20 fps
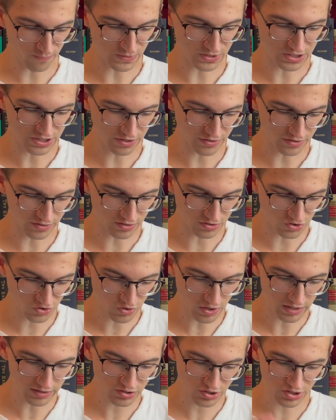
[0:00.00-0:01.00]
material
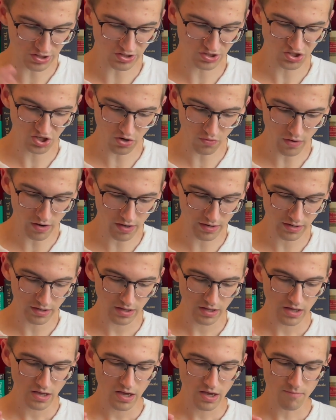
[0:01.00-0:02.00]
construction, and so on,
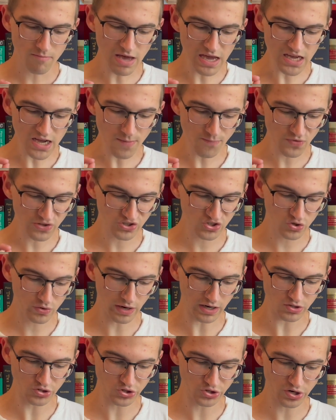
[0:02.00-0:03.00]
make up the
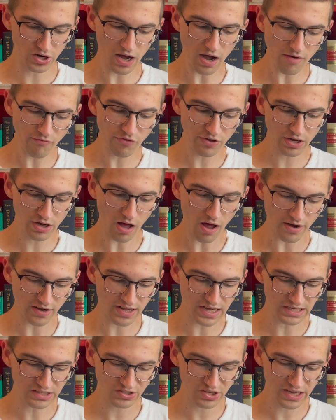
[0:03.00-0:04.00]
structure of the
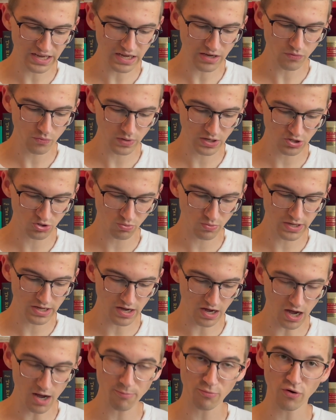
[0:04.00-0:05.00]
context in which we
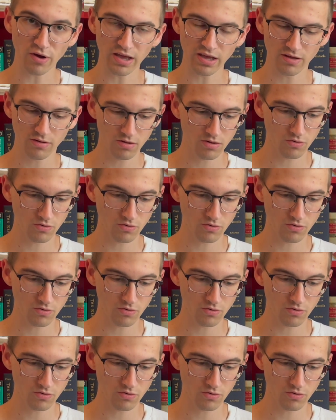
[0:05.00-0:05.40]
operate,